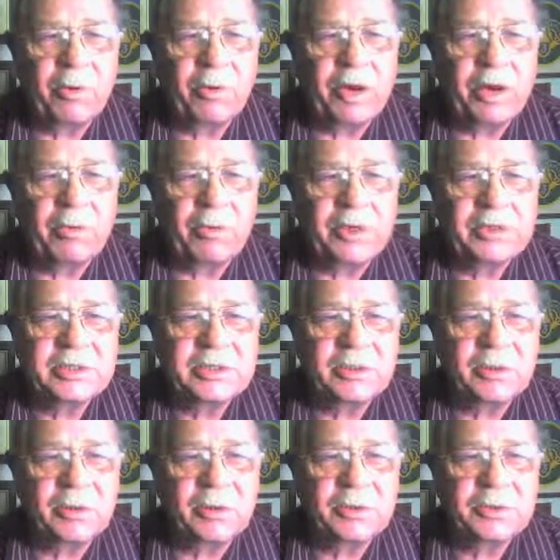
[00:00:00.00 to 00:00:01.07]
we weren't
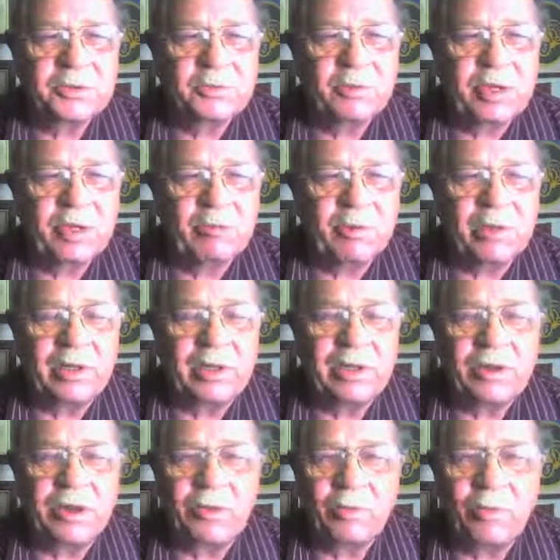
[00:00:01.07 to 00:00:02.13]
interested in girls and we
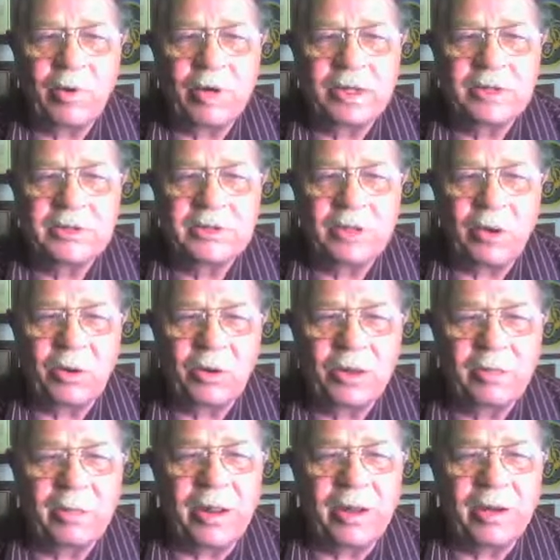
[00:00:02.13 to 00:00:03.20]
really didn't know what he was
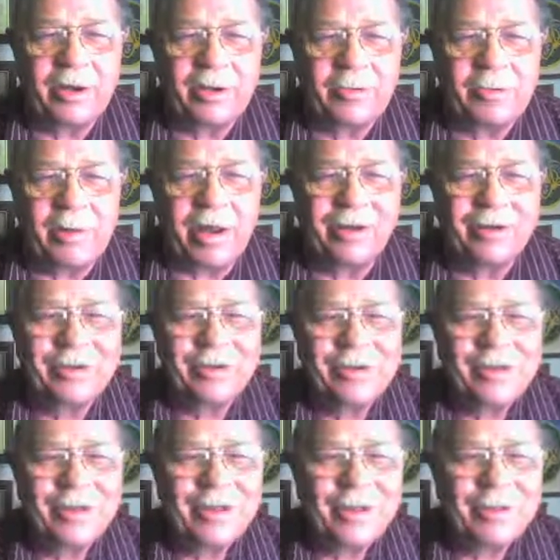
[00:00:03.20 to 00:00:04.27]
talking
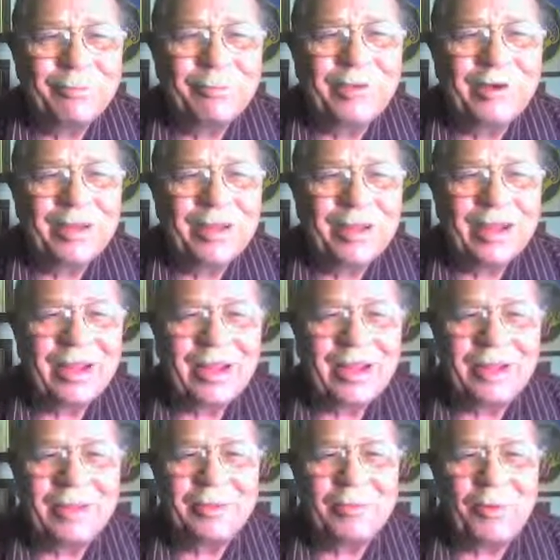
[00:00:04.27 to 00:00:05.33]
about. But
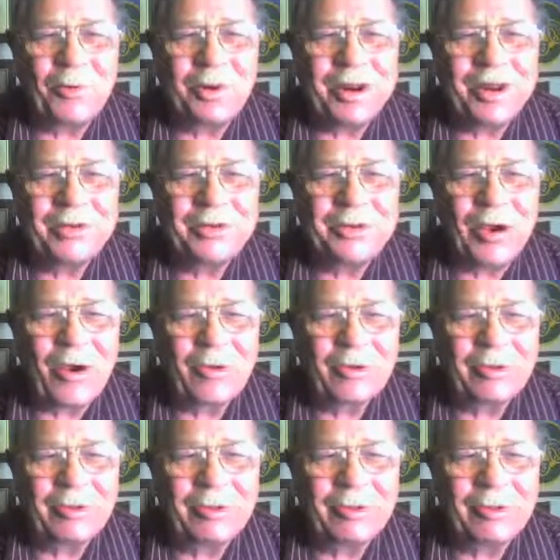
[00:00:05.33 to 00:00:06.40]
the more he'd
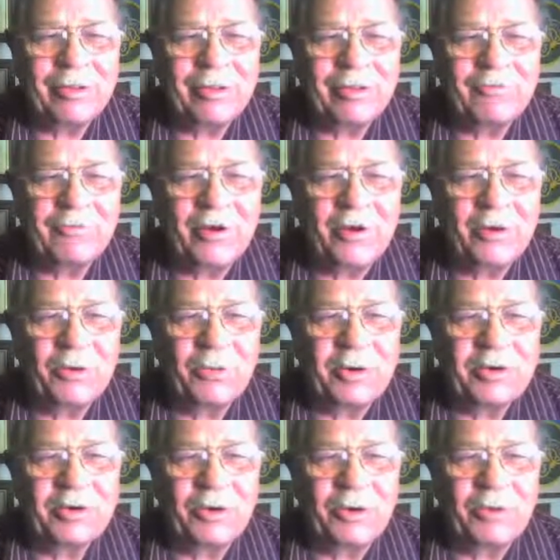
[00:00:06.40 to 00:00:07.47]
talk, the
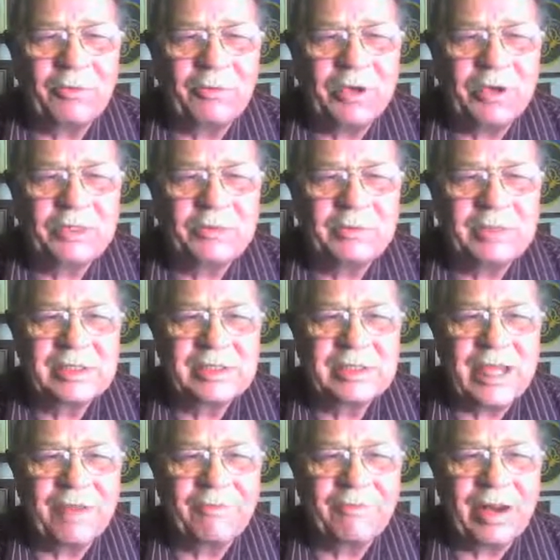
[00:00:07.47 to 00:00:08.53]
funnier we thought it
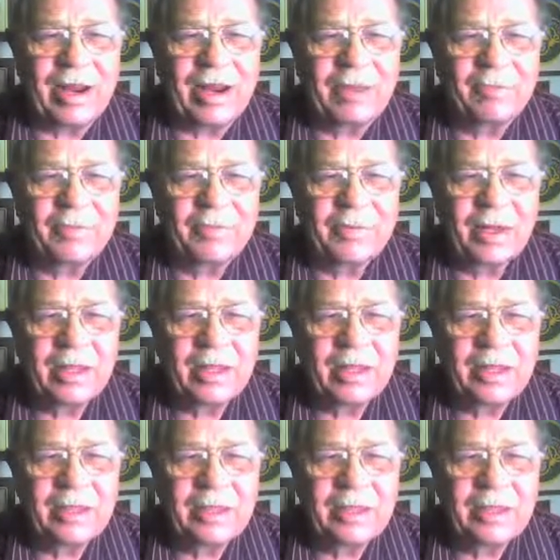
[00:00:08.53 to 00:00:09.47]
was laughing at him.